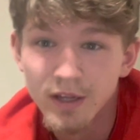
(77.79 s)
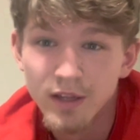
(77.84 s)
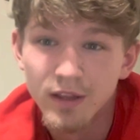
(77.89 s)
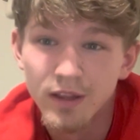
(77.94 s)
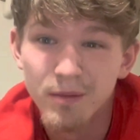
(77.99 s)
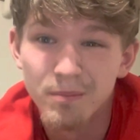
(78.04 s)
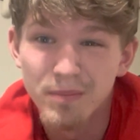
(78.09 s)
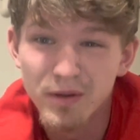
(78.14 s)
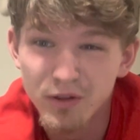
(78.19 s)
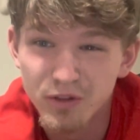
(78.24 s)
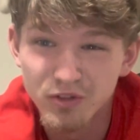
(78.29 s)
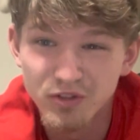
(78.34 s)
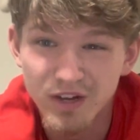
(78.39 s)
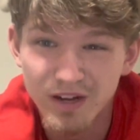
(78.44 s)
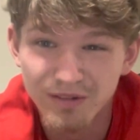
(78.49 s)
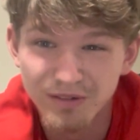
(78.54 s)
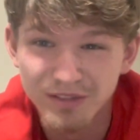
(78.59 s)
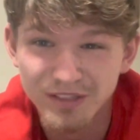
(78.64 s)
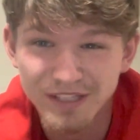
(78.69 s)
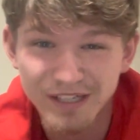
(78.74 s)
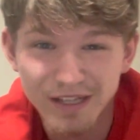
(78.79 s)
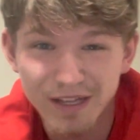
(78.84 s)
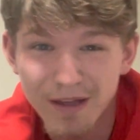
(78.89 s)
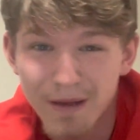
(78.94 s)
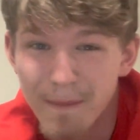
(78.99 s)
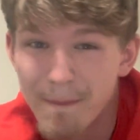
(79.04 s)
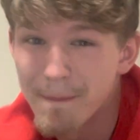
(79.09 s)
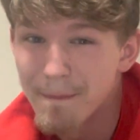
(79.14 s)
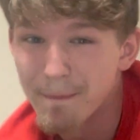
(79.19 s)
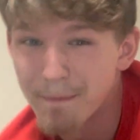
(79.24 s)
The builder's job is to
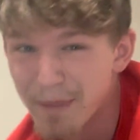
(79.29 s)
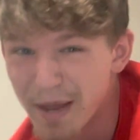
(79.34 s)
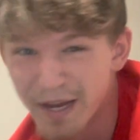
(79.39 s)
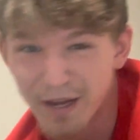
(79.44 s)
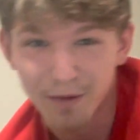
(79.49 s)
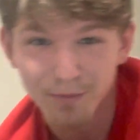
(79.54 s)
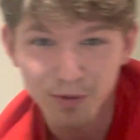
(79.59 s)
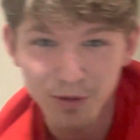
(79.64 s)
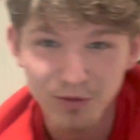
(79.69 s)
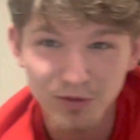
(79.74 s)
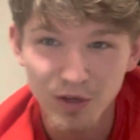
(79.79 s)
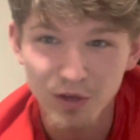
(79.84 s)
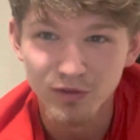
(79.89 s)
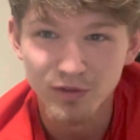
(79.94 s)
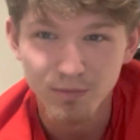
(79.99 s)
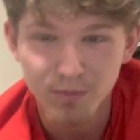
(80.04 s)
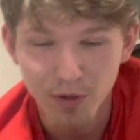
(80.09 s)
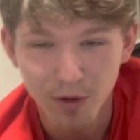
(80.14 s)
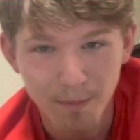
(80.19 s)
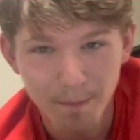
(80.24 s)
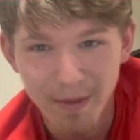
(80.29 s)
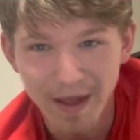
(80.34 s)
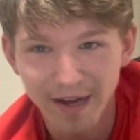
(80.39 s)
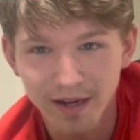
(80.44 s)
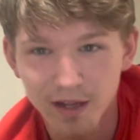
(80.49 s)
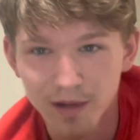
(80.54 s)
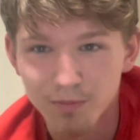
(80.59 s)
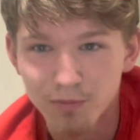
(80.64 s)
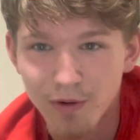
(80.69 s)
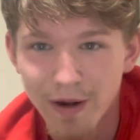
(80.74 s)
pick up those cones and put them back
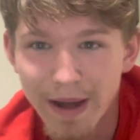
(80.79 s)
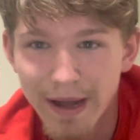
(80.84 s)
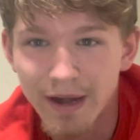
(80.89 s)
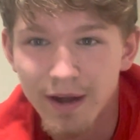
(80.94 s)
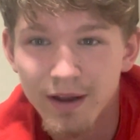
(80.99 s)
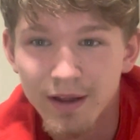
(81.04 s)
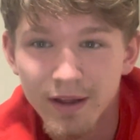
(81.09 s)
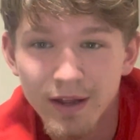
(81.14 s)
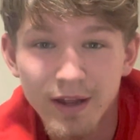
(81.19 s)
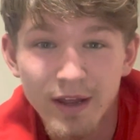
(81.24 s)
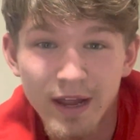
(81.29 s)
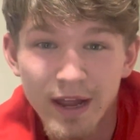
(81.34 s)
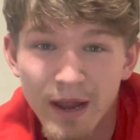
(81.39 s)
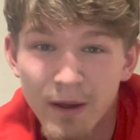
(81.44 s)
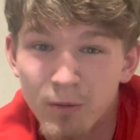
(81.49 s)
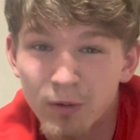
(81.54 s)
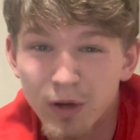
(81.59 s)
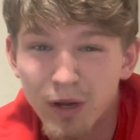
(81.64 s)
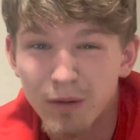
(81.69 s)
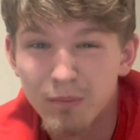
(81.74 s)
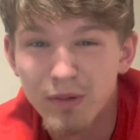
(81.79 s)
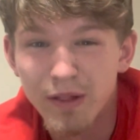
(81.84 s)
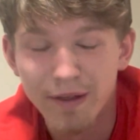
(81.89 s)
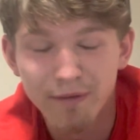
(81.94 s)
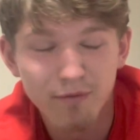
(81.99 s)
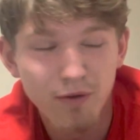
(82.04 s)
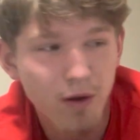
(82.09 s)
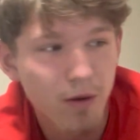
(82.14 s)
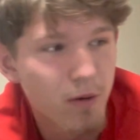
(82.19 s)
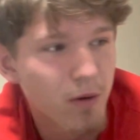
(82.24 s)
upright. And we're going to play
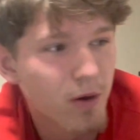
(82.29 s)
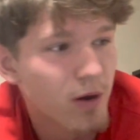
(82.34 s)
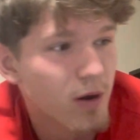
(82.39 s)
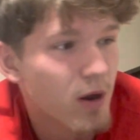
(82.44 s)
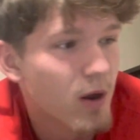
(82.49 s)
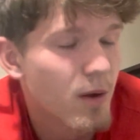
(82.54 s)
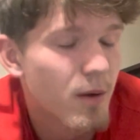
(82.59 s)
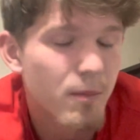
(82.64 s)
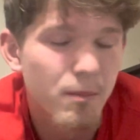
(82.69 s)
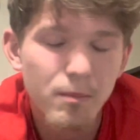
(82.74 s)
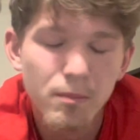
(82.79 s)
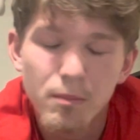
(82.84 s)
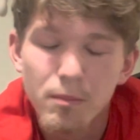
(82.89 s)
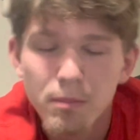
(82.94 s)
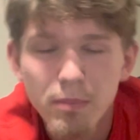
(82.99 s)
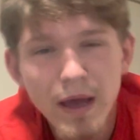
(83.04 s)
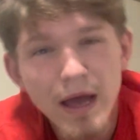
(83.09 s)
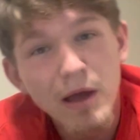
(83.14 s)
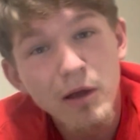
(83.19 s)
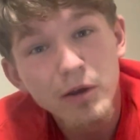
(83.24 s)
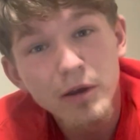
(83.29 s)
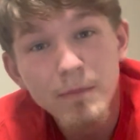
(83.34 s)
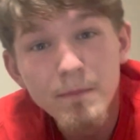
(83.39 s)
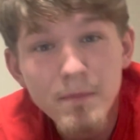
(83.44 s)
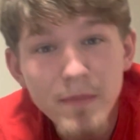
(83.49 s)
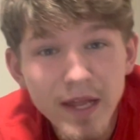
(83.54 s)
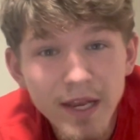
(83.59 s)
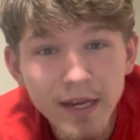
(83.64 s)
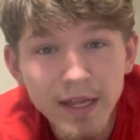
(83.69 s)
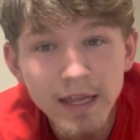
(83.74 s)
for about a
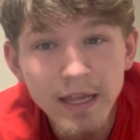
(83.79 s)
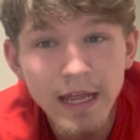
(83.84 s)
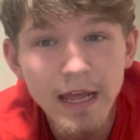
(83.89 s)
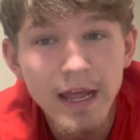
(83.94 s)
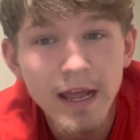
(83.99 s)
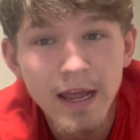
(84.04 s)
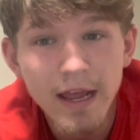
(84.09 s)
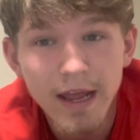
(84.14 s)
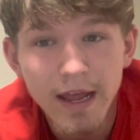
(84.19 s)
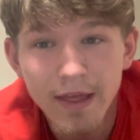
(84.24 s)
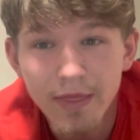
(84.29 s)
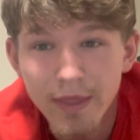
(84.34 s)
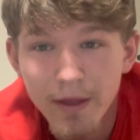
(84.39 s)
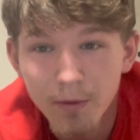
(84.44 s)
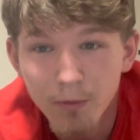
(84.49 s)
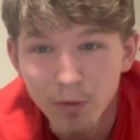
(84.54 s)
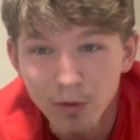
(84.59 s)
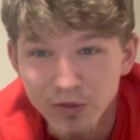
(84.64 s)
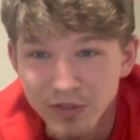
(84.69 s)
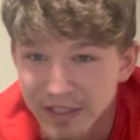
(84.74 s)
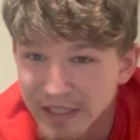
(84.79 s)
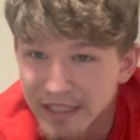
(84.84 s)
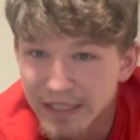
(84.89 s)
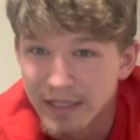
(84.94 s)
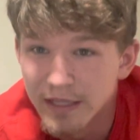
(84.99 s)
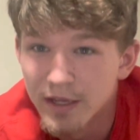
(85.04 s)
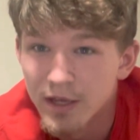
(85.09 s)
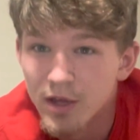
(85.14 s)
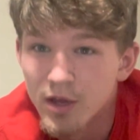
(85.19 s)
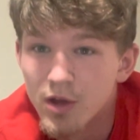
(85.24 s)
minute, and then we'll
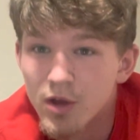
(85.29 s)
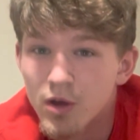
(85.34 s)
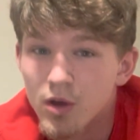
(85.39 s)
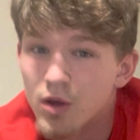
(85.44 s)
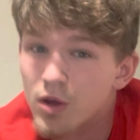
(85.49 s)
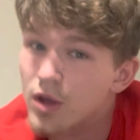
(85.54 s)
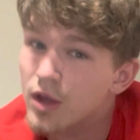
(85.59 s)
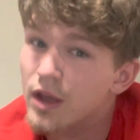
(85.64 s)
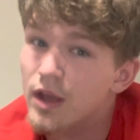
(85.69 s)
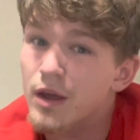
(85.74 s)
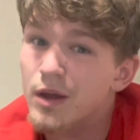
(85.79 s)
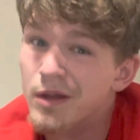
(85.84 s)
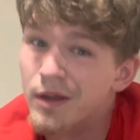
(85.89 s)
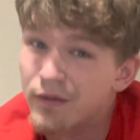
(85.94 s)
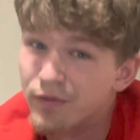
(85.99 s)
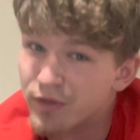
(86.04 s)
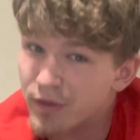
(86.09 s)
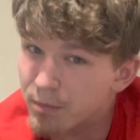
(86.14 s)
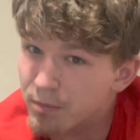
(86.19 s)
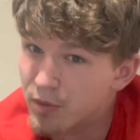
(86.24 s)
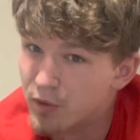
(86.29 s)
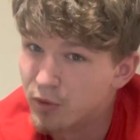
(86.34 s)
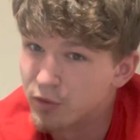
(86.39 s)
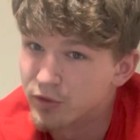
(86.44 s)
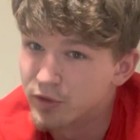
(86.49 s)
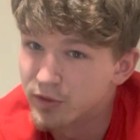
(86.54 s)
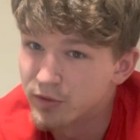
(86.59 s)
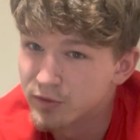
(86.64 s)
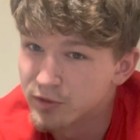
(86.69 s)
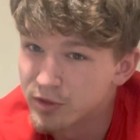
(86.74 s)
see if the
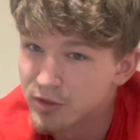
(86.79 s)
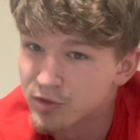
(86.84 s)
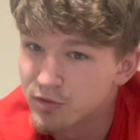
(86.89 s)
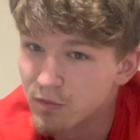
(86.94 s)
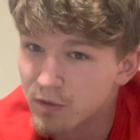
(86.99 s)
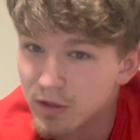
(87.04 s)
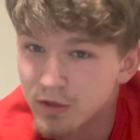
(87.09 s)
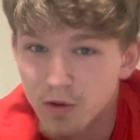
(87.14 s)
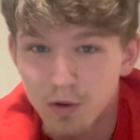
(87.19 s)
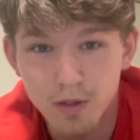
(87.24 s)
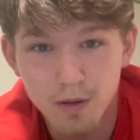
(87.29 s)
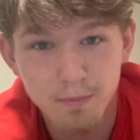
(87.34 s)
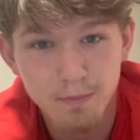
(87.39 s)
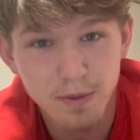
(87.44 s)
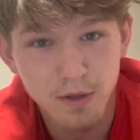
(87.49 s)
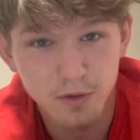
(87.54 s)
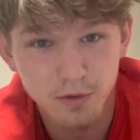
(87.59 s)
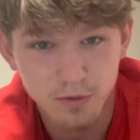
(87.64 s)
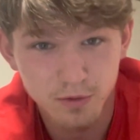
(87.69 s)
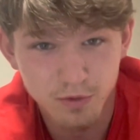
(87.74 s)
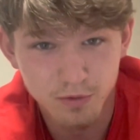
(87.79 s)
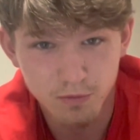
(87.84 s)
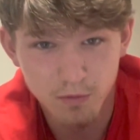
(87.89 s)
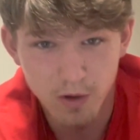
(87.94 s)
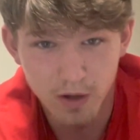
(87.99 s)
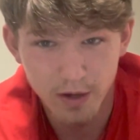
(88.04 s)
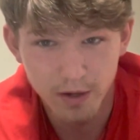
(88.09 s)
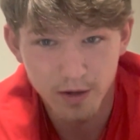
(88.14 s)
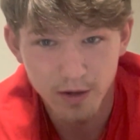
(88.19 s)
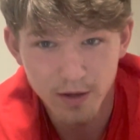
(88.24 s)
bulldozers won or the builders
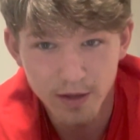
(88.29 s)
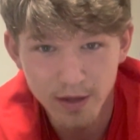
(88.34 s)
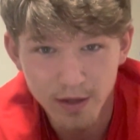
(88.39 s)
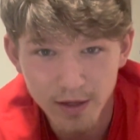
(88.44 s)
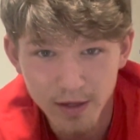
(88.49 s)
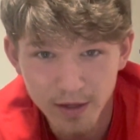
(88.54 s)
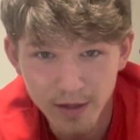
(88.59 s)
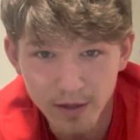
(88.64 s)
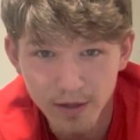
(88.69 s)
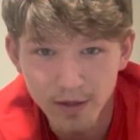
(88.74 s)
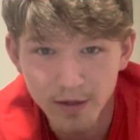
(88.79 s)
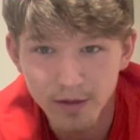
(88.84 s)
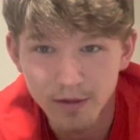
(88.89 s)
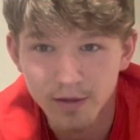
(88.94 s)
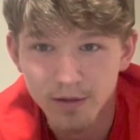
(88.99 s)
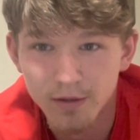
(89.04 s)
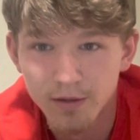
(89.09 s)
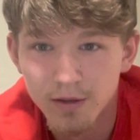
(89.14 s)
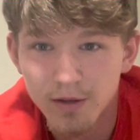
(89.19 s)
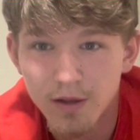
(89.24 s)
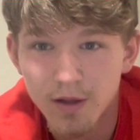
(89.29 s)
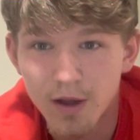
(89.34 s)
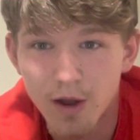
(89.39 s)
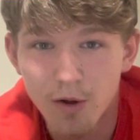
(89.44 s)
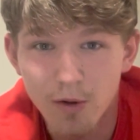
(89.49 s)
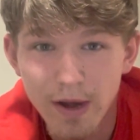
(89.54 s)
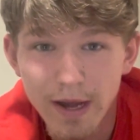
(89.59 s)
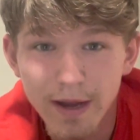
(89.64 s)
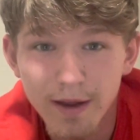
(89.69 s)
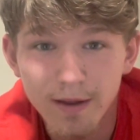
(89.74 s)
won. All
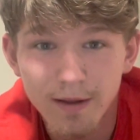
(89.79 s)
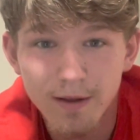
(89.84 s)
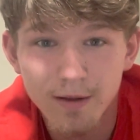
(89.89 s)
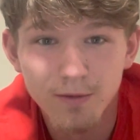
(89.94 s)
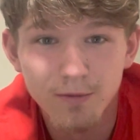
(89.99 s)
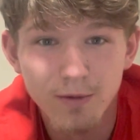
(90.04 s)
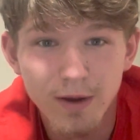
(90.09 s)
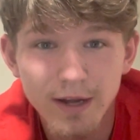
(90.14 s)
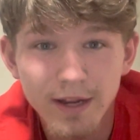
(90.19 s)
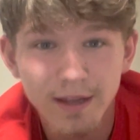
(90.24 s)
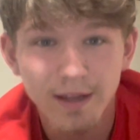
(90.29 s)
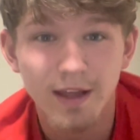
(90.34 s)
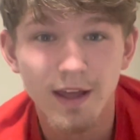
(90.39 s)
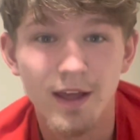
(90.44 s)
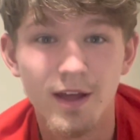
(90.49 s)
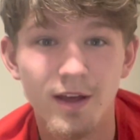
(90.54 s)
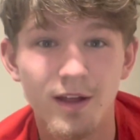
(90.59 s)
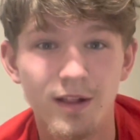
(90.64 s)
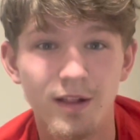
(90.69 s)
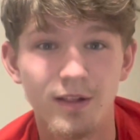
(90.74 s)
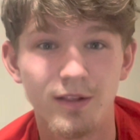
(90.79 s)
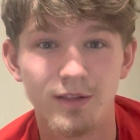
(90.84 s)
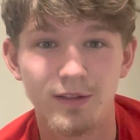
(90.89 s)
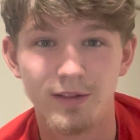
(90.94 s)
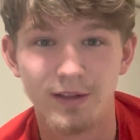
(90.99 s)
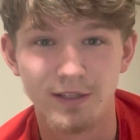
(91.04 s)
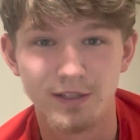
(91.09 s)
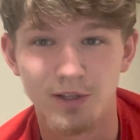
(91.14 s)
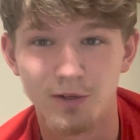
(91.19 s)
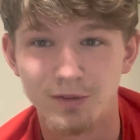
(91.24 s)
right, ready?
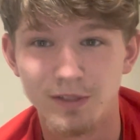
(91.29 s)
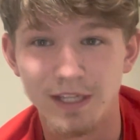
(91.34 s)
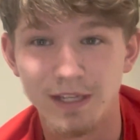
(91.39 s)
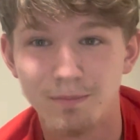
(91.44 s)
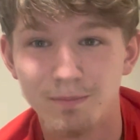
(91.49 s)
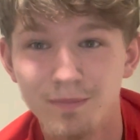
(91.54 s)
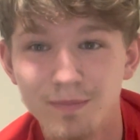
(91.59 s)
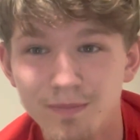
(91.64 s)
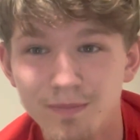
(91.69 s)
Let's go, team.